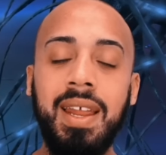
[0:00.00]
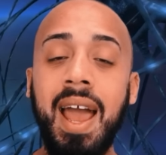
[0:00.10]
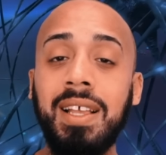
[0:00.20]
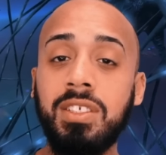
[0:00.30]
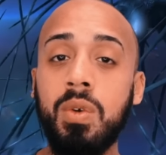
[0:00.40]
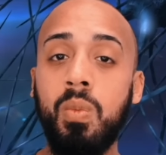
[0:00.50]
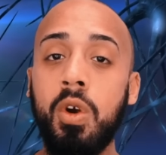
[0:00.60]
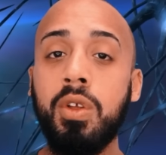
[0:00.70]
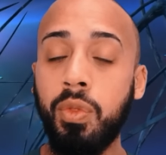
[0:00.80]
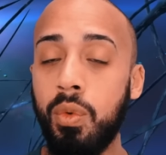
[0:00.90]
that it has to
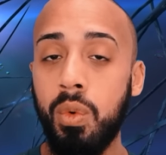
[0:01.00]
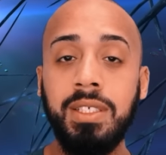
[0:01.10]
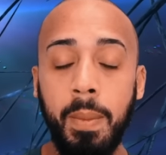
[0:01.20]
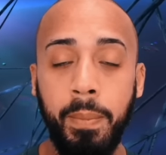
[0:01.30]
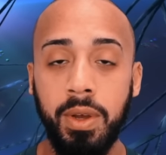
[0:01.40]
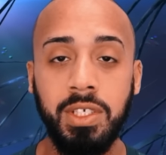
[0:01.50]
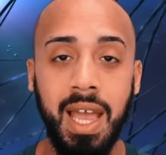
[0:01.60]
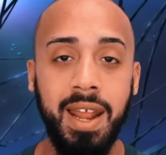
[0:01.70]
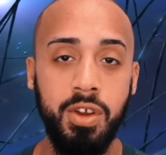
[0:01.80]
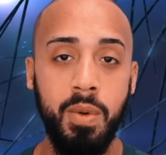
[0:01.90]
work through to push
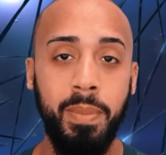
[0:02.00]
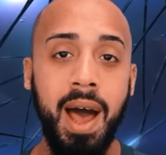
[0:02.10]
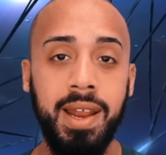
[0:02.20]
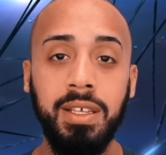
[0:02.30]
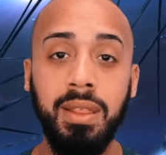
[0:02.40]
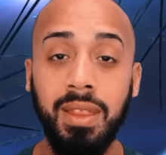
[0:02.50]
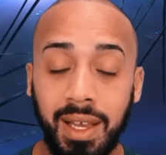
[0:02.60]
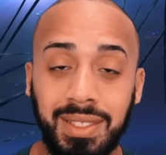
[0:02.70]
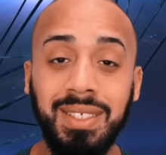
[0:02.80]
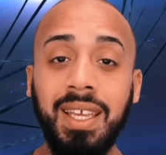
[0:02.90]
out of your body,
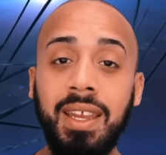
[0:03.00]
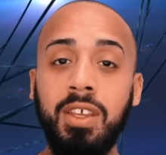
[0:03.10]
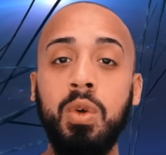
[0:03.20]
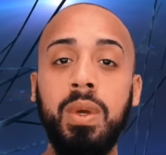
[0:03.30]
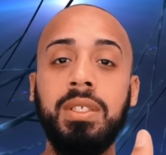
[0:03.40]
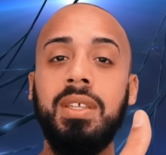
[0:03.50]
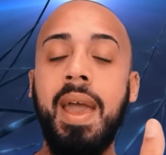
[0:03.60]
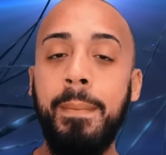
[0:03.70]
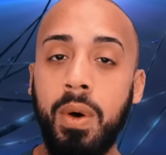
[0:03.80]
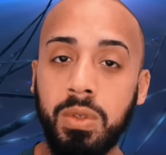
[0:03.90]
thus getting you into
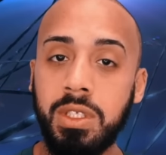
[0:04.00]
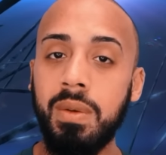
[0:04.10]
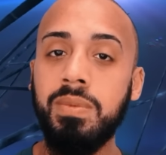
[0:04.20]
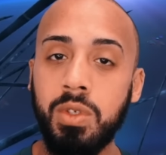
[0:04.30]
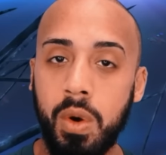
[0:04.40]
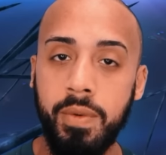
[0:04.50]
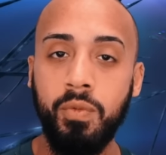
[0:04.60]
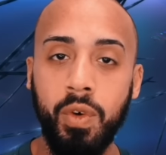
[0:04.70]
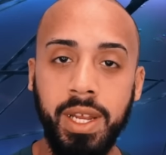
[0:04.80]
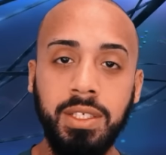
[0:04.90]
that
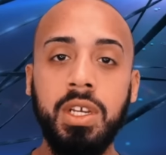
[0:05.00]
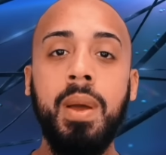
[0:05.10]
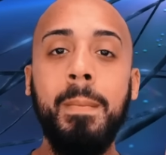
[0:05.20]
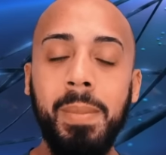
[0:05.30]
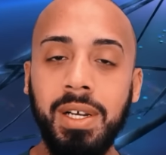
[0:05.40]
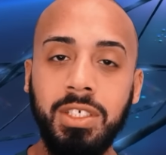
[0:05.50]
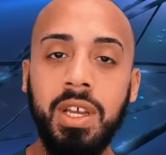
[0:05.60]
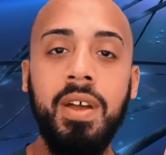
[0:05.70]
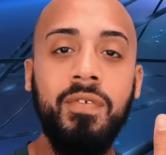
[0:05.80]
post-absorptive range much